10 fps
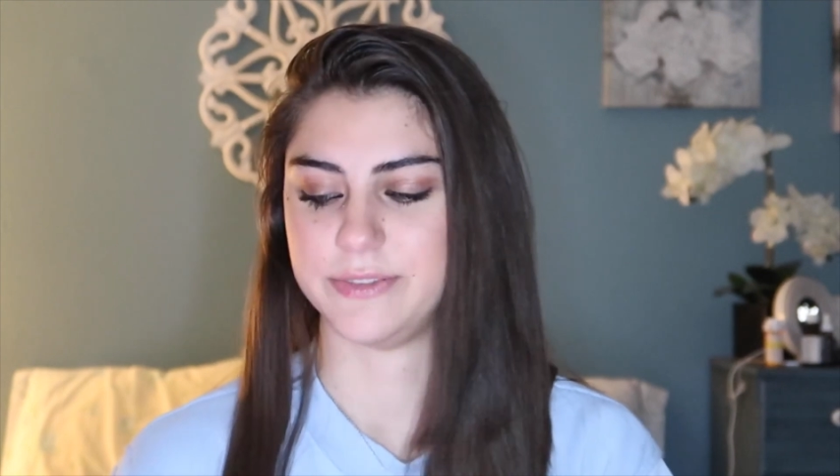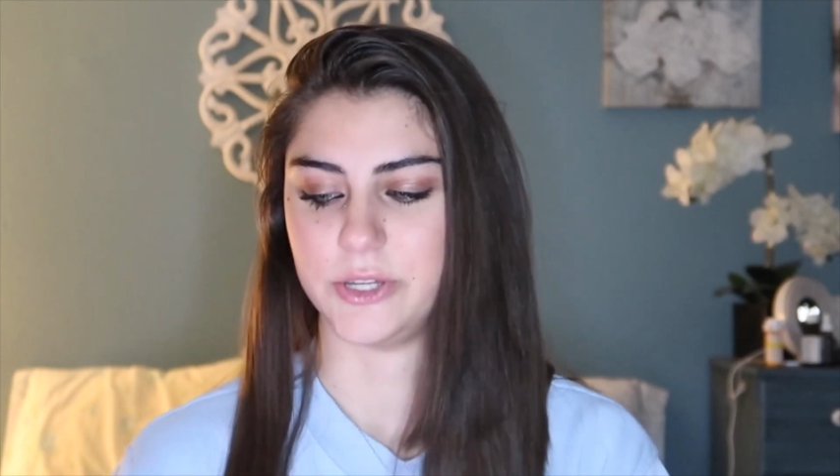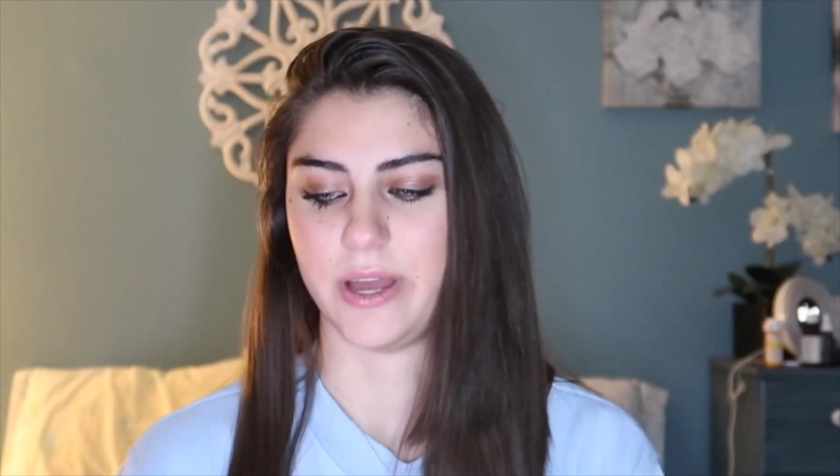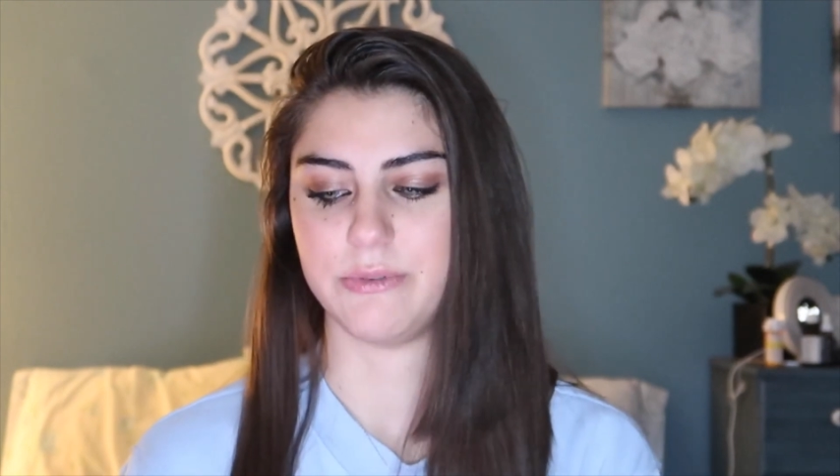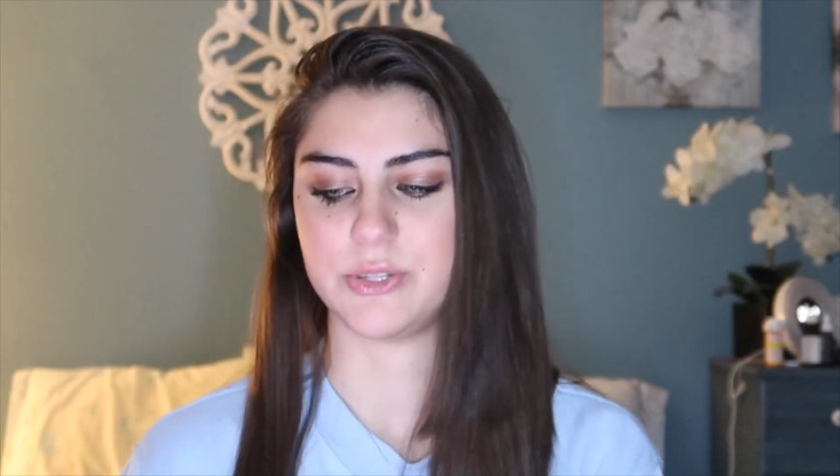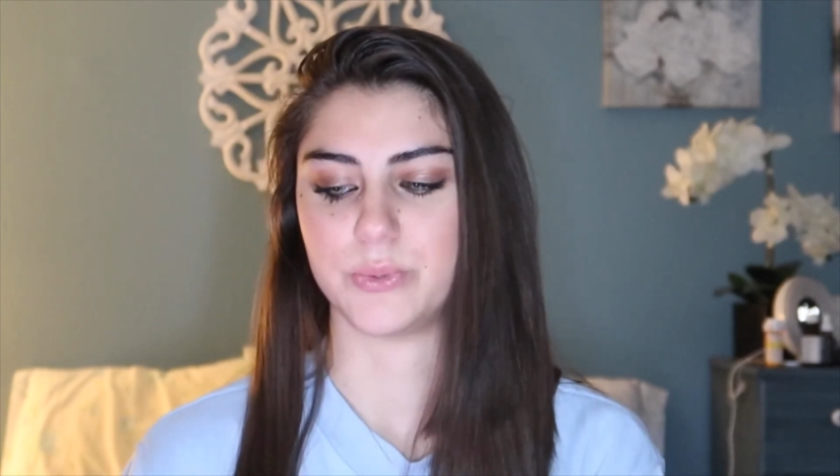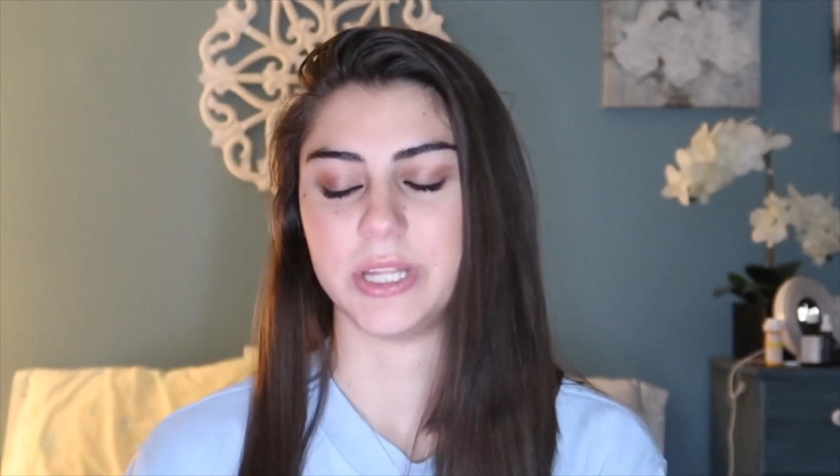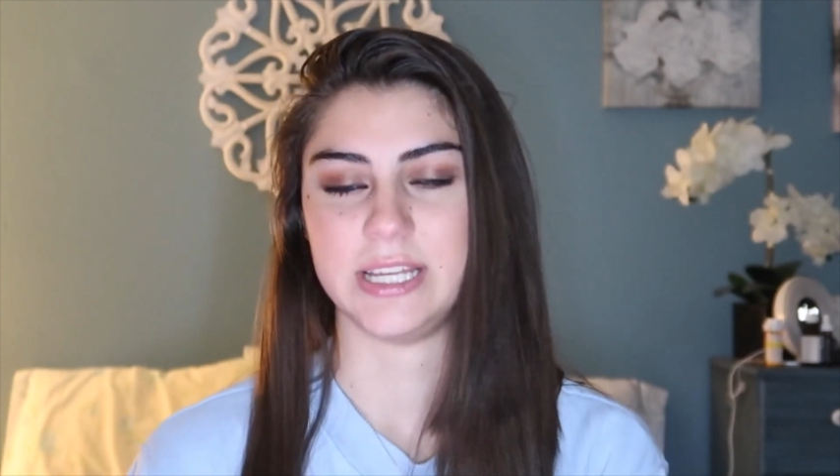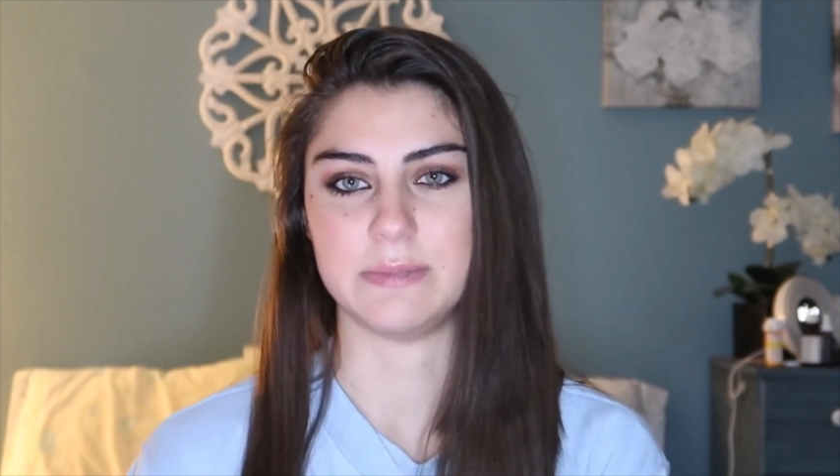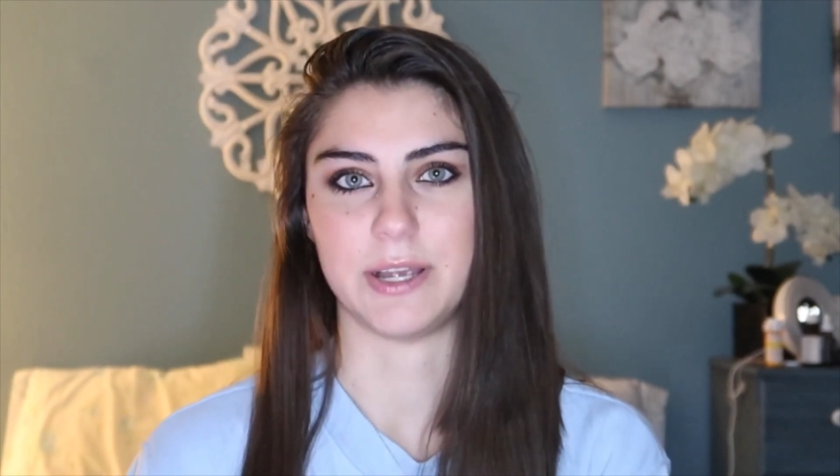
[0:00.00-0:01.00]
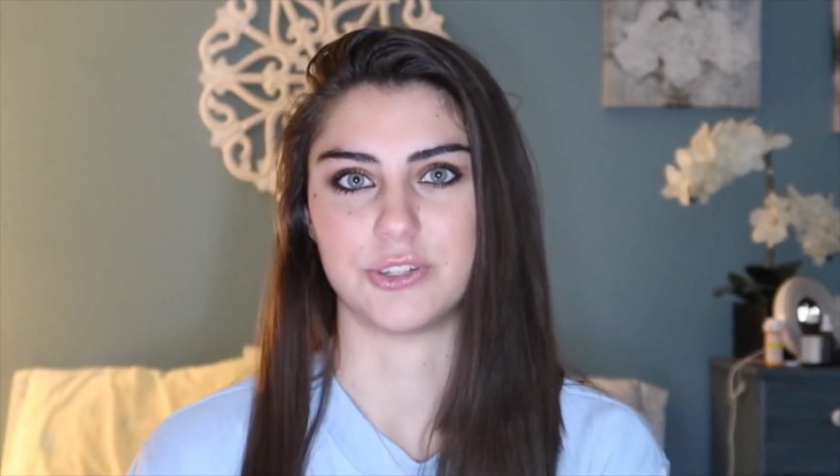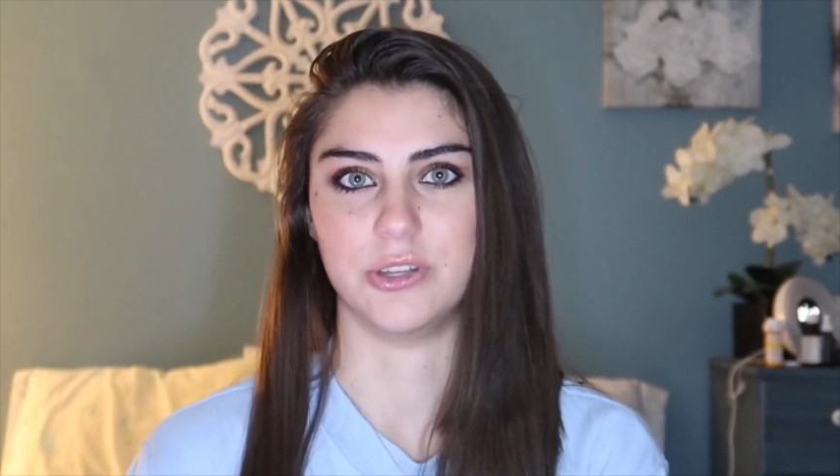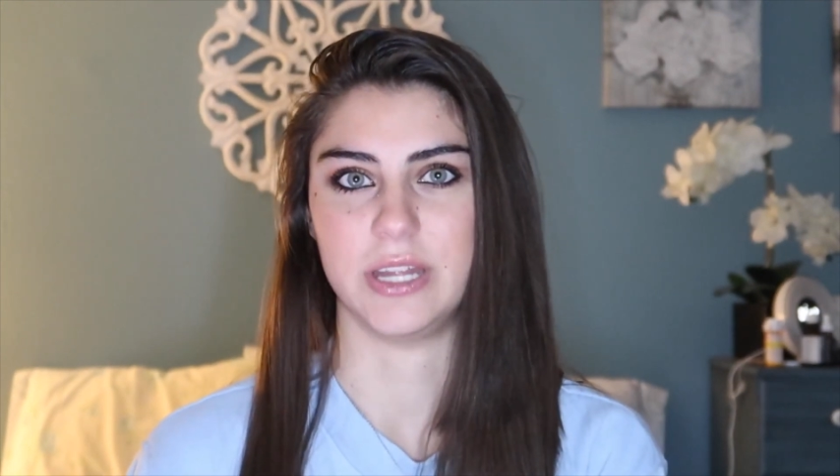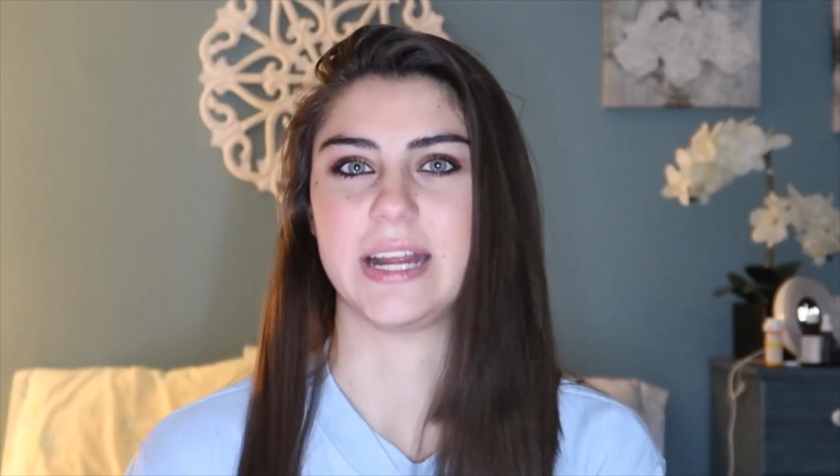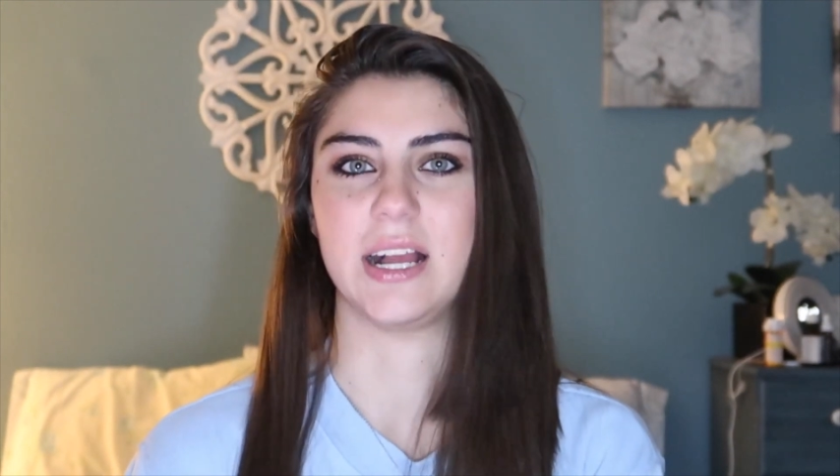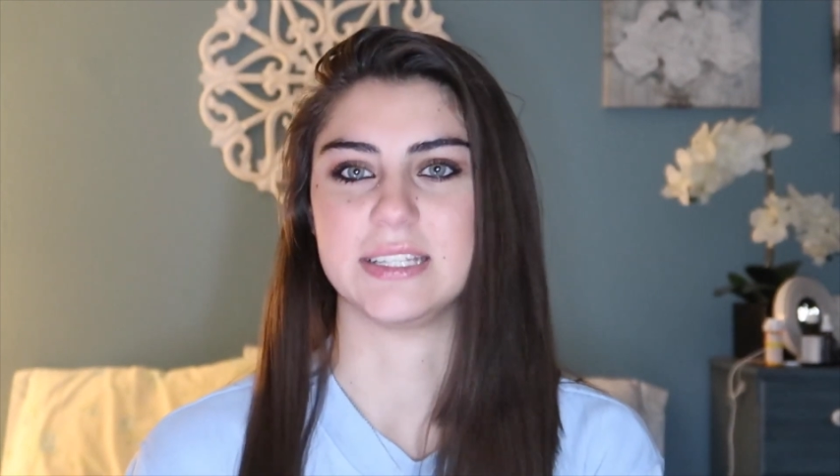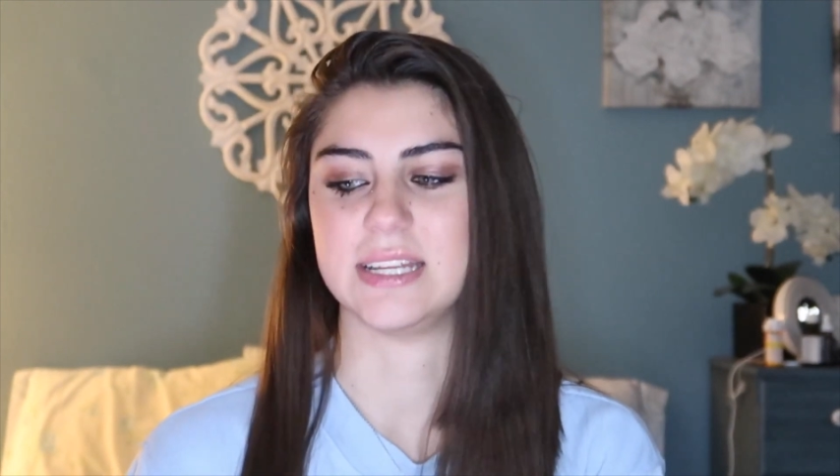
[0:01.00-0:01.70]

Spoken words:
So that was really special that I got